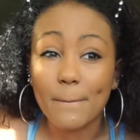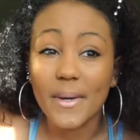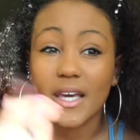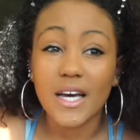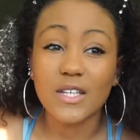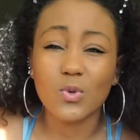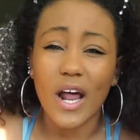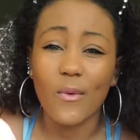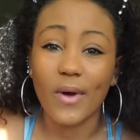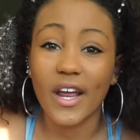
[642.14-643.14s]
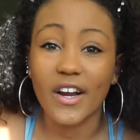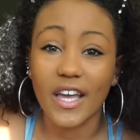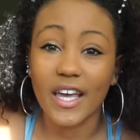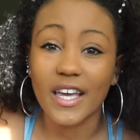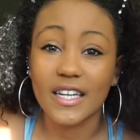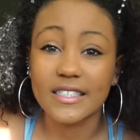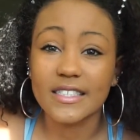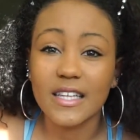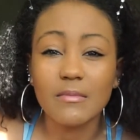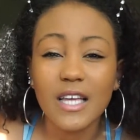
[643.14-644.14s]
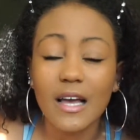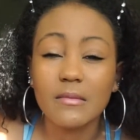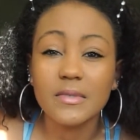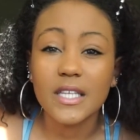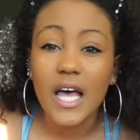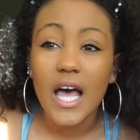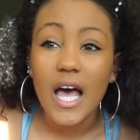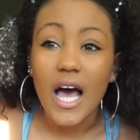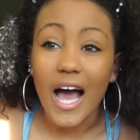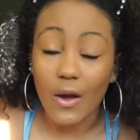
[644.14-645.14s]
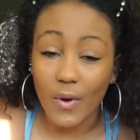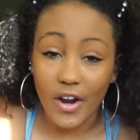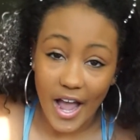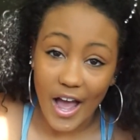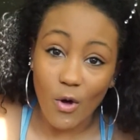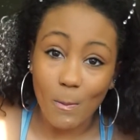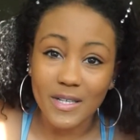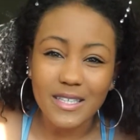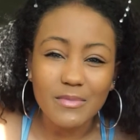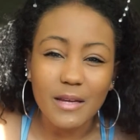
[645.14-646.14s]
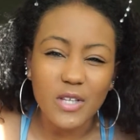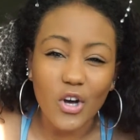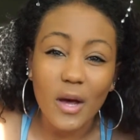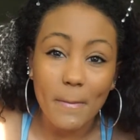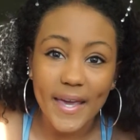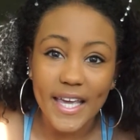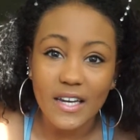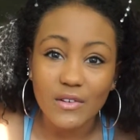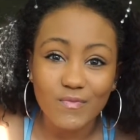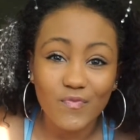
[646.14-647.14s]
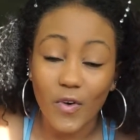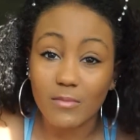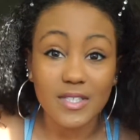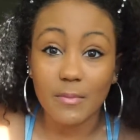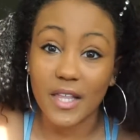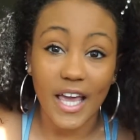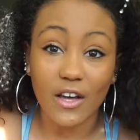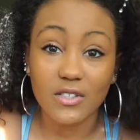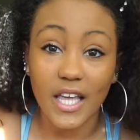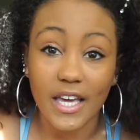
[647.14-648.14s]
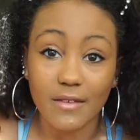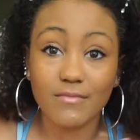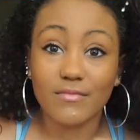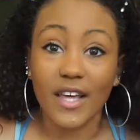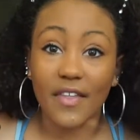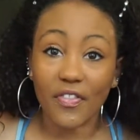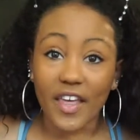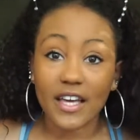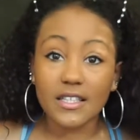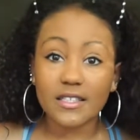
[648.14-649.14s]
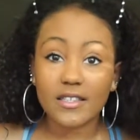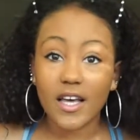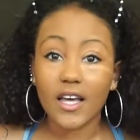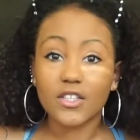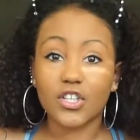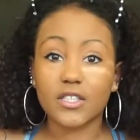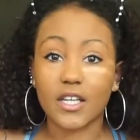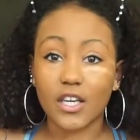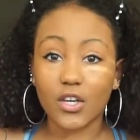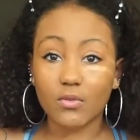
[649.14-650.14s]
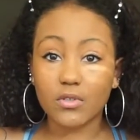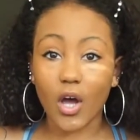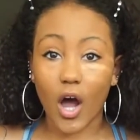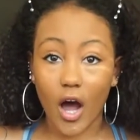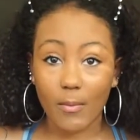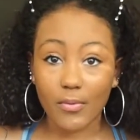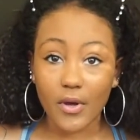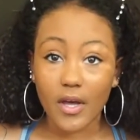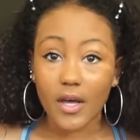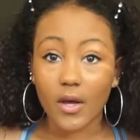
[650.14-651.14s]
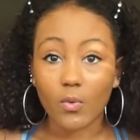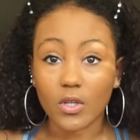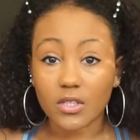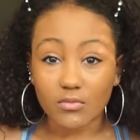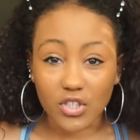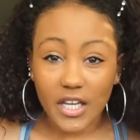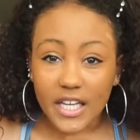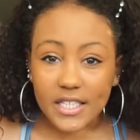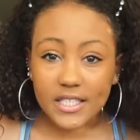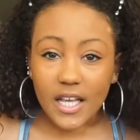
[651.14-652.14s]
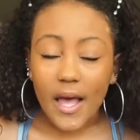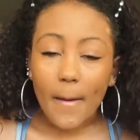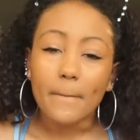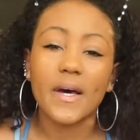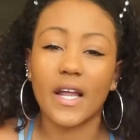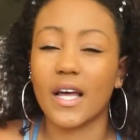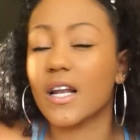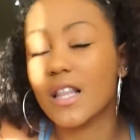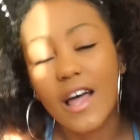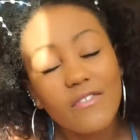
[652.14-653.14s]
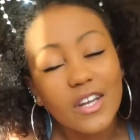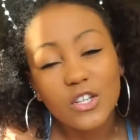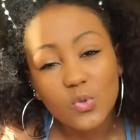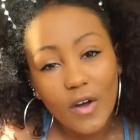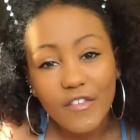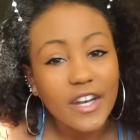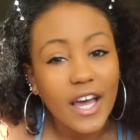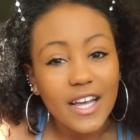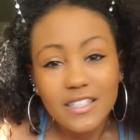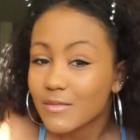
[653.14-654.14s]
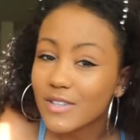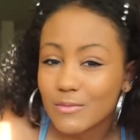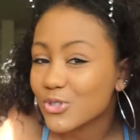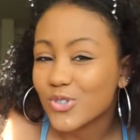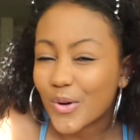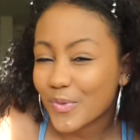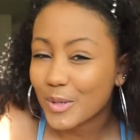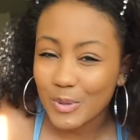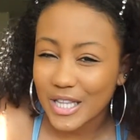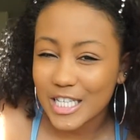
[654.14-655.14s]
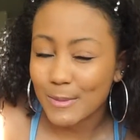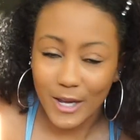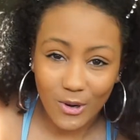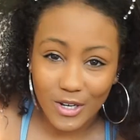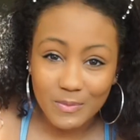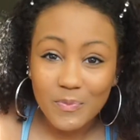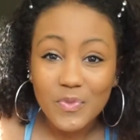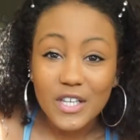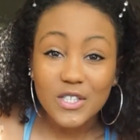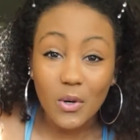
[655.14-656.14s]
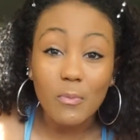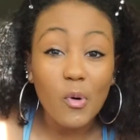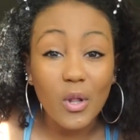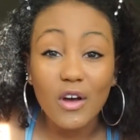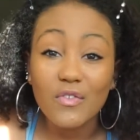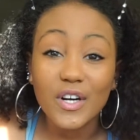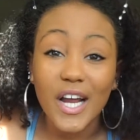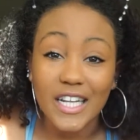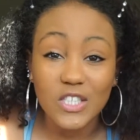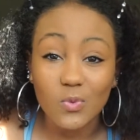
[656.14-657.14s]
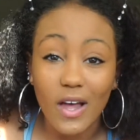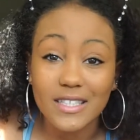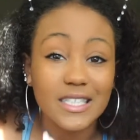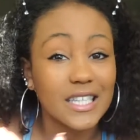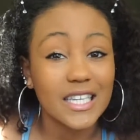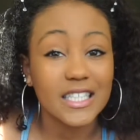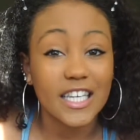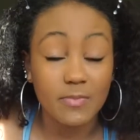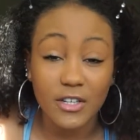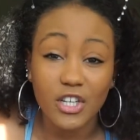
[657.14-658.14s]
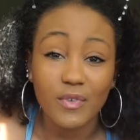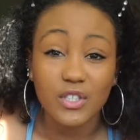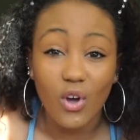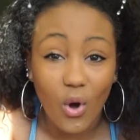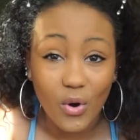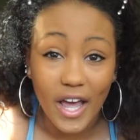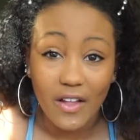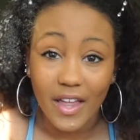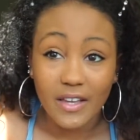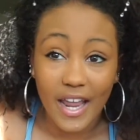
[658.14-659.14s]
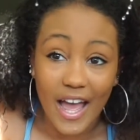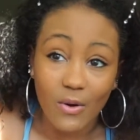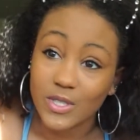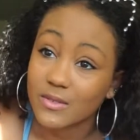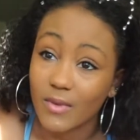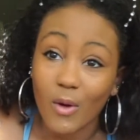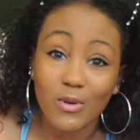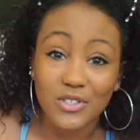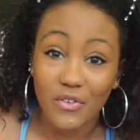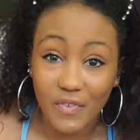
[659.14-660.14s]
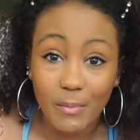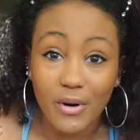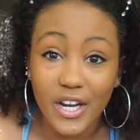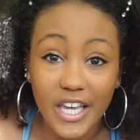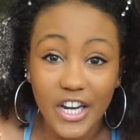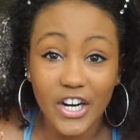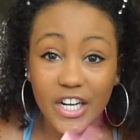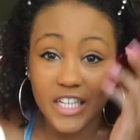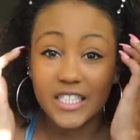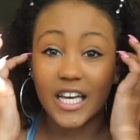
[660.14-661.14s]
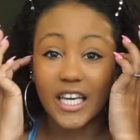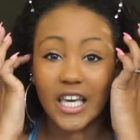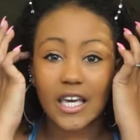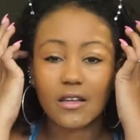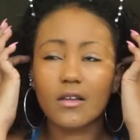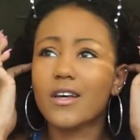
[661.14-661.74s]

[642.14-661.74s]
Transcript: because what I wear in, sometimes I wear out, but sometimes I'll come in from something else, like in this, just a cute top with some jeans, but at 11 and 12 at night, sometimes you don't want to put this back on. So a pullover and sweats is easy, especially if it's cold out. Like now, it's almost November here in Kentucky.